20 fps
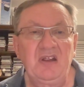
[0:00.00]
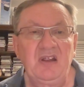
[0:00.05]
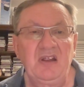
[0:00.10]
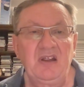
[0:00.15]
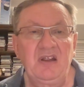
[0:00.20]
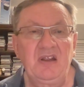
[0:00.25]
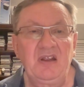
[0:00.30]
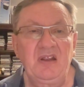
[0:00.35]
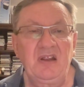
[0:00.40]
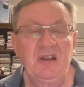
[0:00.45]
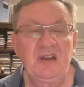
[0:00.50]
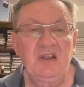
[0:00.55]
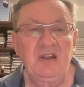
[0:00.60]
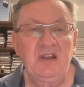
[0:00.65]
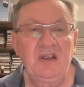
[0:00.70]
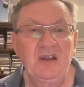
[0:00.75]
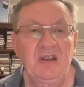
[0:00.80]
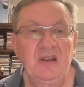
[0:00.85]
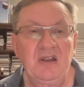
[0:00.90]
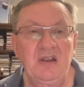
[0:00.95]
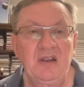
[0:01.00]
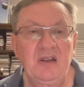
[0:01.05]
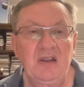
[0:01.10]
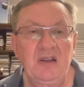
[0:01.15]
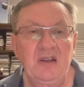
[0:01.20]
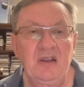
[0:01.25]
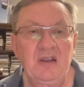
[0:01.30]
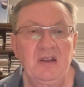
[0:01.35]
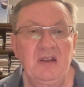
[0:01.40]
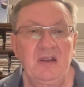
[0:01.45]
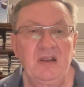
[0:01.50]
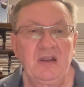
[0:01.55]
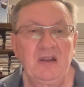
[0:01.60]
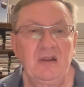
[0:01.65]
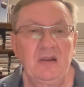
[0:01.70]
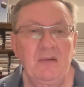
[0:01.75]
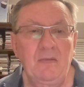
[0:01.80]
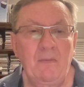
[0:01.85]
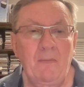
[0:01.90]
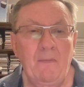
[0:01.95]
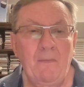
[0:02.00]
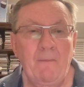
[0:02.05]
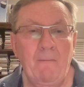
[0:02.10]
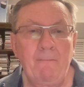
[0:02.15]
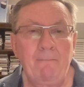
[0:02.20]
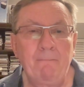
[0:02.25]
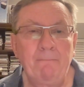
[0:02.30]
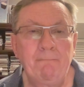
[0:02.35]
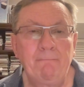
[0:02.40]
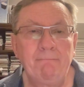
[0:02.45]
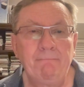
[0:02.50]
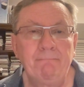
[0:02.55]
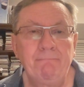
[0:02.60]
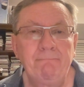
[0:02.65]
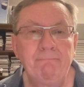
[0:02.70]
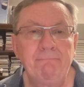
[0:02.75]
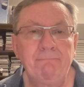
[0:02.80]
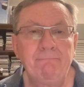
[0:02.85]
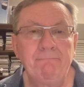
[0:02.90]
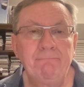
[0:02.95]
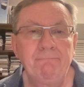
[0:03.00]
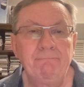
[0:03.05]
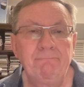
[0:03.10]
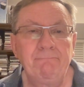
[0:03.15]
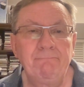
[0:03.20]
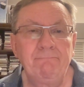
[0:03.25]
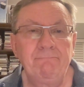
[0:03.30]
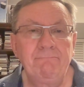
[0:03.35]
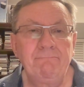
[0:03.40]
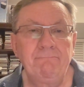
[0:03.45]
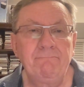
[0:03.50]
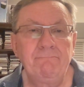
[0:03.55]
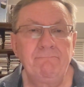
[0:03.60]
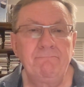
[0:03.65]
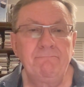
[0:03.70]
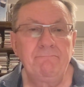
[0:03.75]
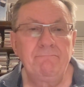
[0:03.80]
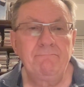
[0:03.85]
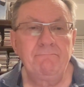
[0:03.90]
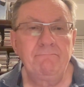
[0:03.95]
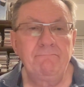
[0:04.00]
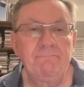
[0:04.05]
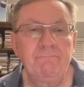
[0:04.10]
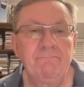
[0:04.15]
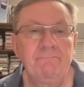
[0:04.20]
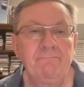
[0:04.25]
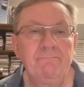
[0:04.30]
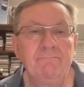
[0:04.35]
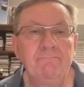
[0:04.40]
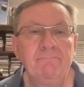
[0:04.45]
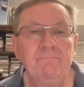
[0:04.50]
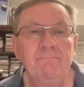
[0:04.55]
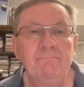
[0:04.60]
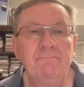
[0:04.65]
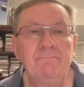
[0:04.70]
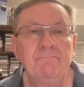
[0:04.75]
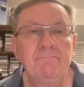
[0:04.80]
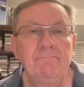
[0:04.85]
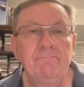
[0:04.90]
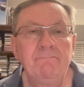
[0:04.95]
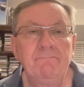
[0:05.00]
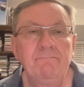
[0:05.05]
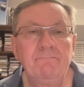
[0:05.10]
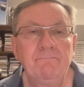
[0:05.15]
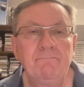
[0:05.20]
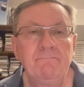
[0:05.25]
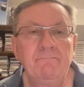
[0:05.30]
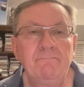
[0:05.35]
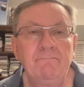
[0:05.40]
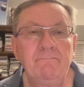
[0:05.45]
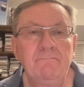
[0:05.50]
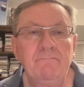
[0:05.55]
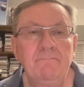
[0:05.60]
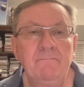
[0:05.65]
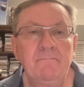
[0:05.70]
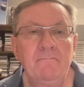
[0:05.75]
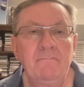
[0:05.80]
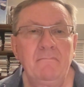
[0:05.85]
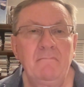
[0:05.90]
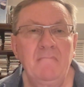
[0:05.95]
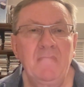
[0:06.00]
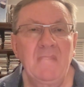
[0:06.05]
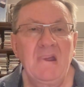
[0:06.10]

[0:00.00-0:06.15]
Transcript: Nobody speaks.